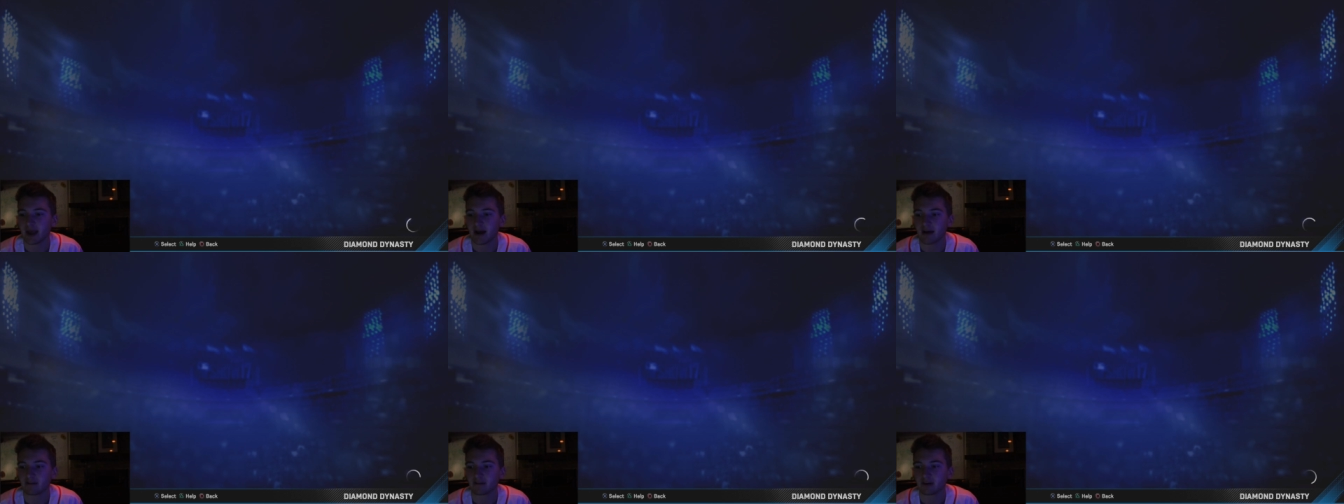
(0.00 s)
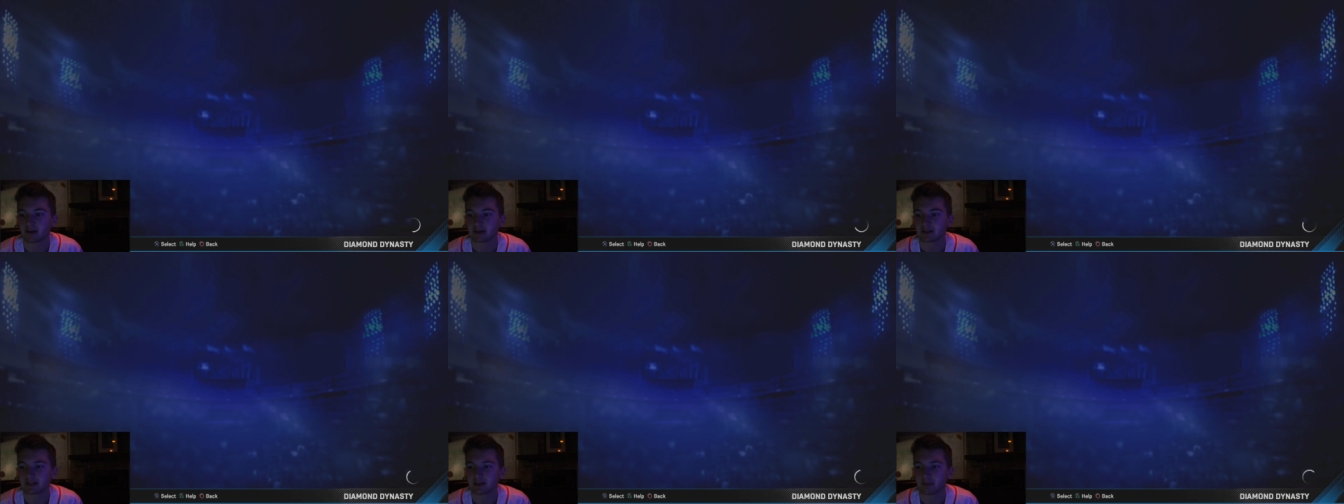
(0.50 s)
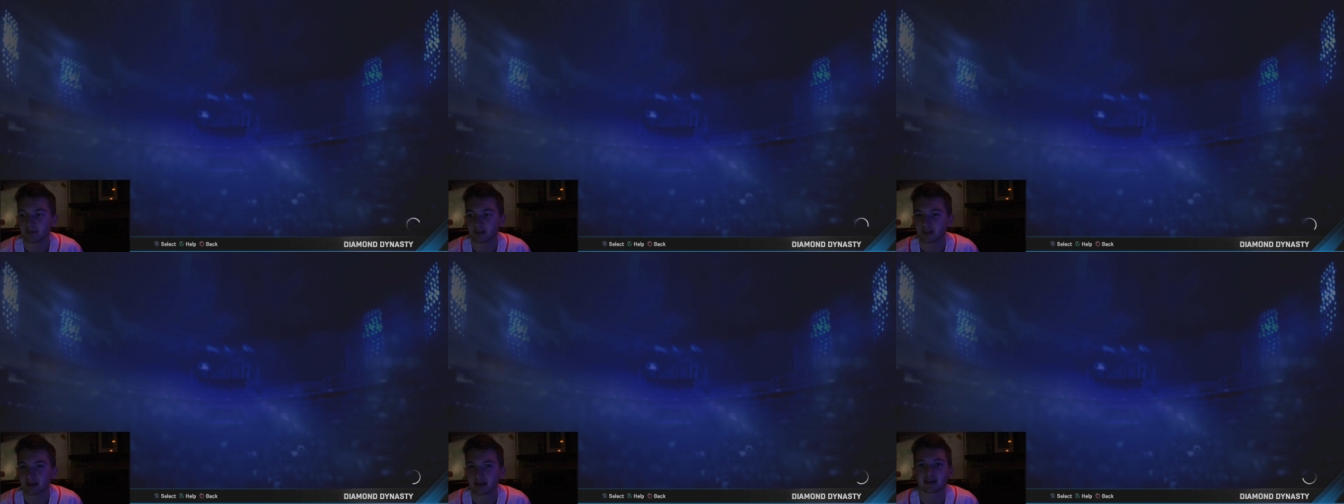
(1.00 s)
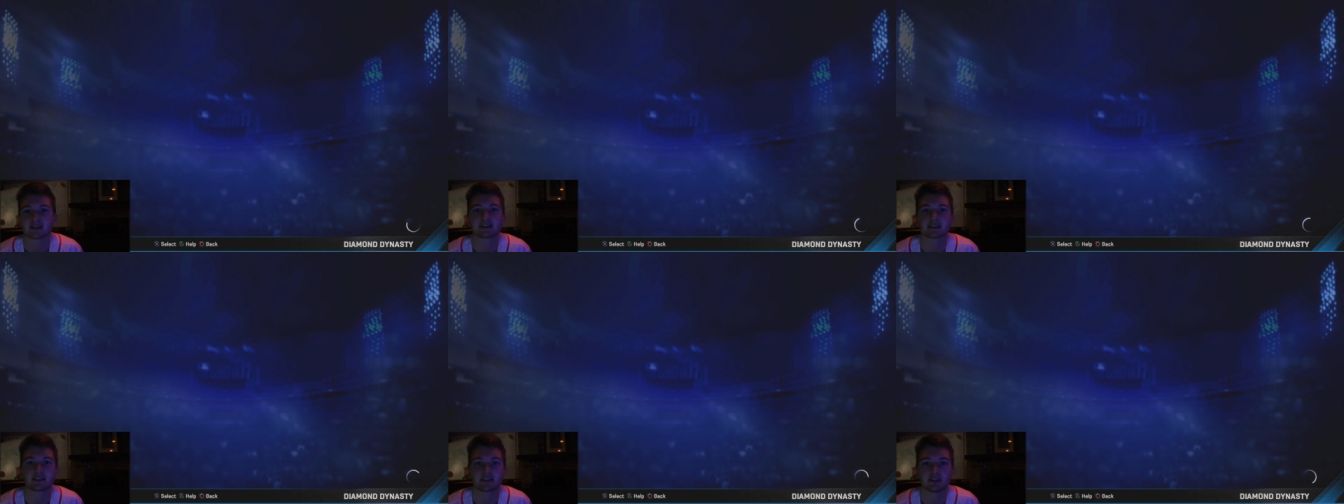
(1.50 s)
have some
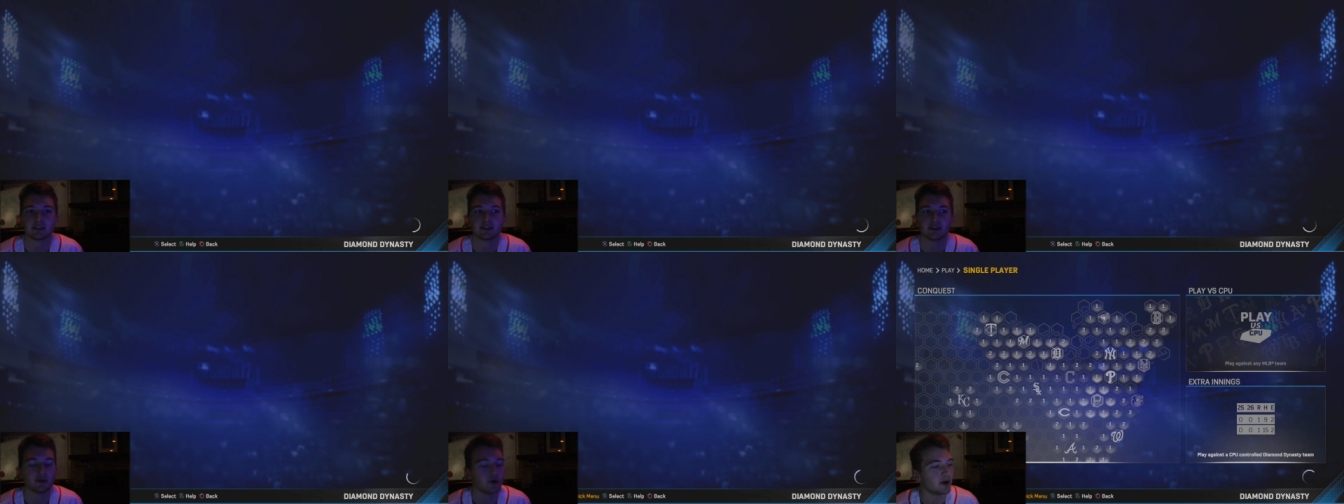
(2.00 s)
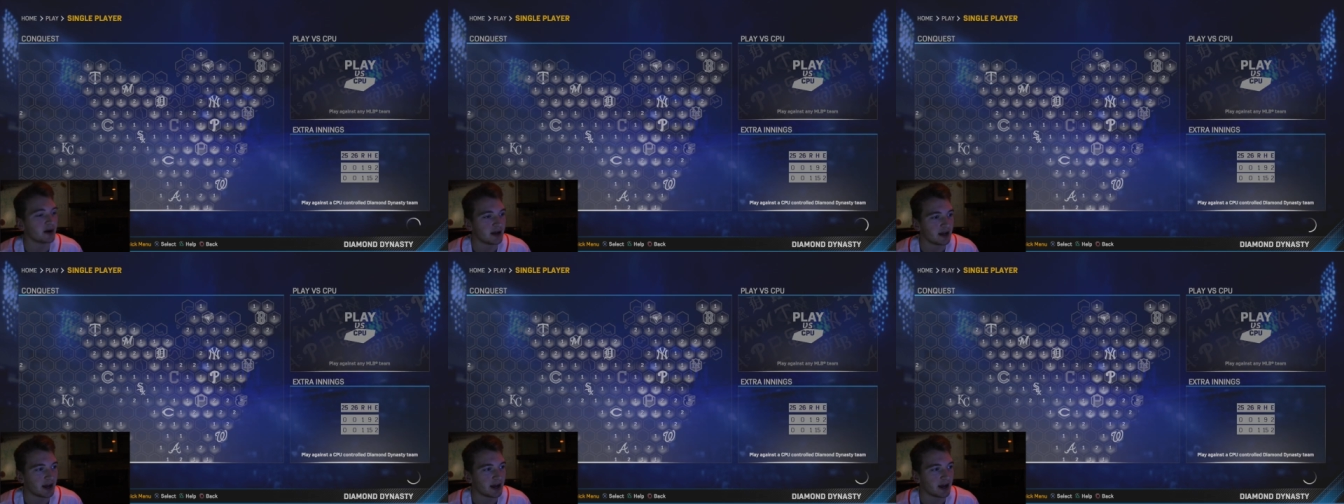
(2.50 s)
things to do.